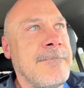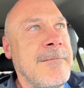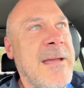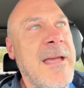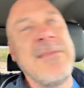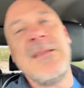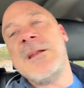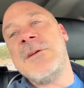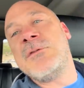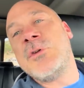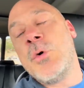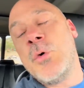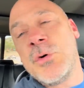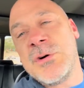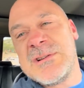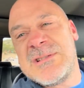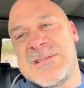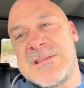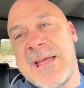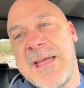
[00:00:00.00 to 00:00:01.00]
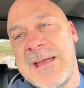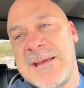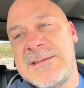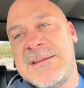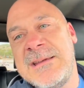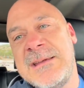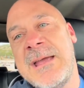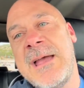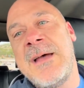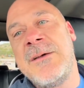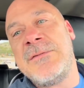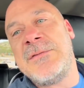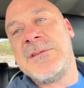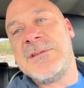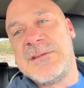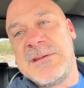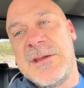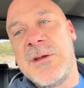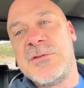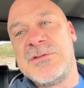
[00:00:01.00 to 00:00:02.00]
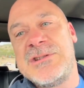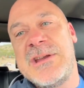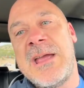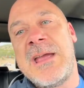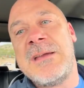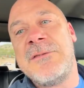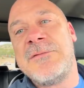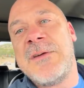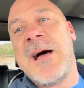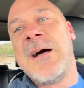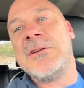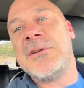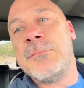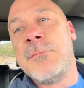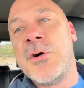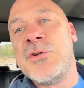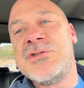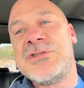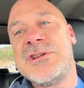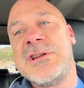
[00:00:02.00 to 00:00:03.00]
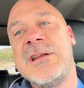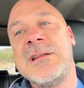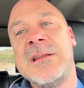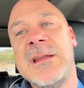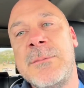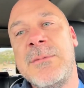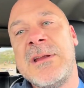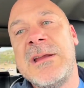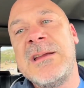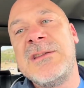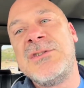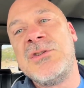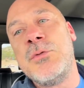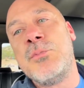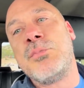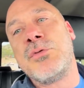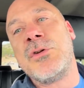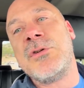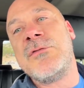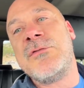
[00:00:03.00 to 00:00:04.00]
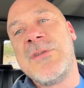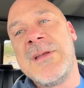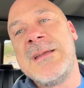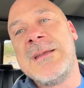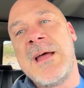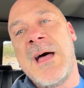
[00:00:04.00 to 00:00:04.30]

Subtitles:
And then, of course, the ATF and DOJ filed a motion in limine to prevent